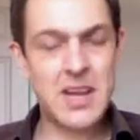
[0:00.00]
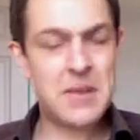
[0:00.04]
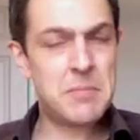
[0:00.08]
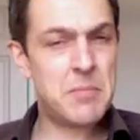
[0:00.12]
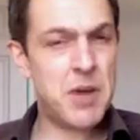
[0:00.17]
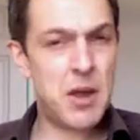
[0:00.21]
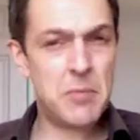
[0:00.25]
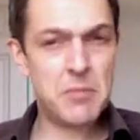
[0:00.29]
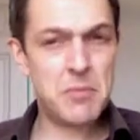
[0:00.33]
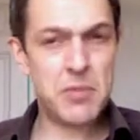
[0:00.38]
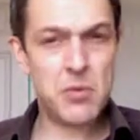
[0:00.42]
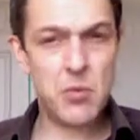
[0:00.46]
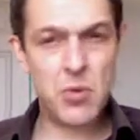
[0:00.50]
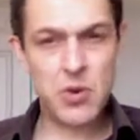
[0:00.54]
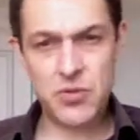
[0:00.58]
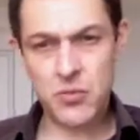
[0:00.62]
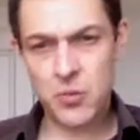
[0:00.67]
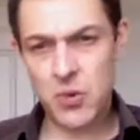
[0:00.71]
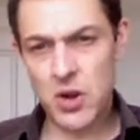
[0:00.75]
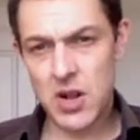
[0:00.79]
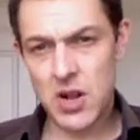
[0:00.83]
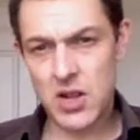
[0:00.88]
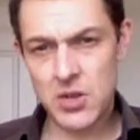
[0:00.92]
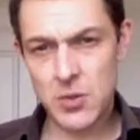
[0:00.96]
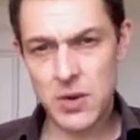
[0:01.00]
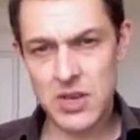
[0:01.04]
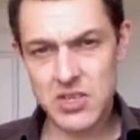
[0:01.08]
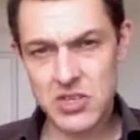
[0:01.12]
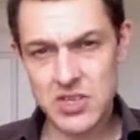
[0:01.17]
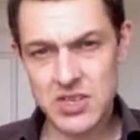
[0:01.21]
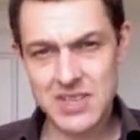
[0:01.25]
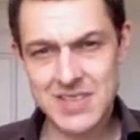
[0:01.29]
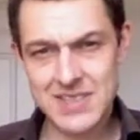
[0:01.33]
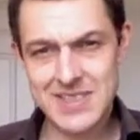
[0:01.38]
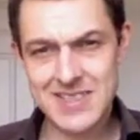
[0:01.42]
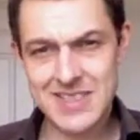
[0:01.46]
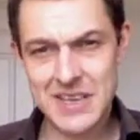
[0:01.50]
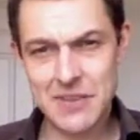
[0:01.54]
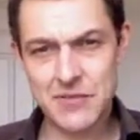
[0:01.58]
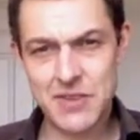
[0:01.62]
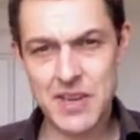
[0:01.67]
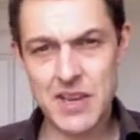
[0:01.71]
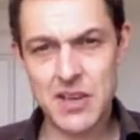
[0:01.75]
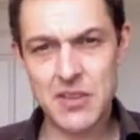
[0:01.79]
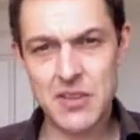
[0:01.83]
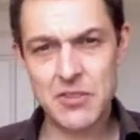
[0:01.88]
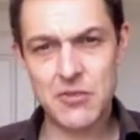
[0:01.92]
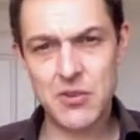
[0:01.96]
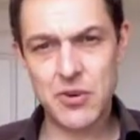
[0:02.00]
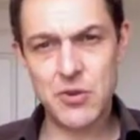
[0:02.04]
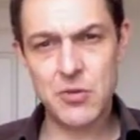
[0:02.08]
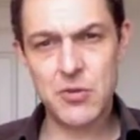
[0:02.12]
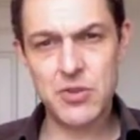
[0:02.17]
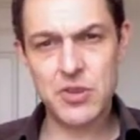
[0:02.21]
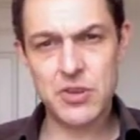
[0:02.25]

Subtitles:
it might be worthwhile you actually sifting through